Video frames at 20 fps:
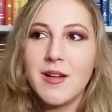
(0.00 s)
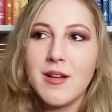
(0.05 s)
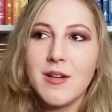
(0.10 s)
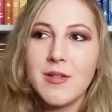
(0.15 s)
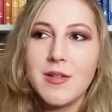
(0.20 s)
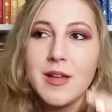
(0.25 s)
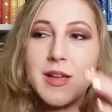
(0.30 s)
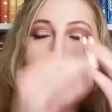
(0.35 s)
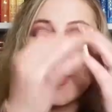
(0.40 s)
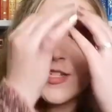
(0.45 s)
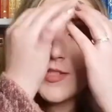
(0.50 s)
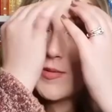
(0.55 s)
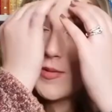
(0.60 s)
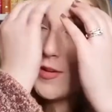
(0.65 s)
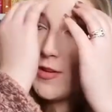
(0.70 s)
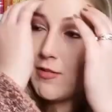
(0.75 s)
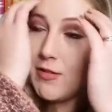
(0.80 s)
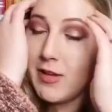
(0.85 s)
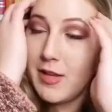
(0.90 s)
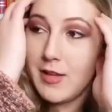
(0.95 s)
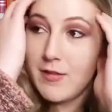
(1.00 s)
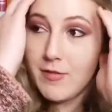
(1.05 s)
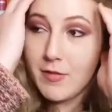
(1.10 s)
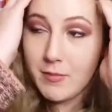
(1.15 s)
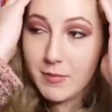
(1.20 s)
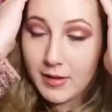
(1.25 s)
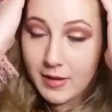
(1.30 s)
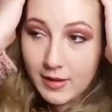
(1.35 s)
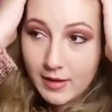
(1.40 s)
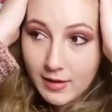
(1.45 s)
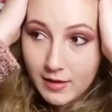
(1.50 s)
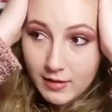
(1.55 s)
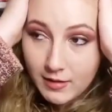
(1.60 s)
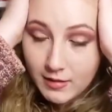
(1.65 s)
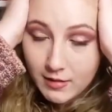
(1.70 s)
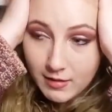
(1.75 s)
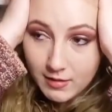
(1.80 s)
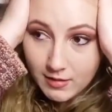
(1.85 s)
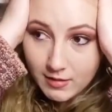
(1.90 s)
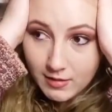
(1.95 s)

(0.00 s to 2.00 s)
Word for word: Oh gosh, where do I even begin?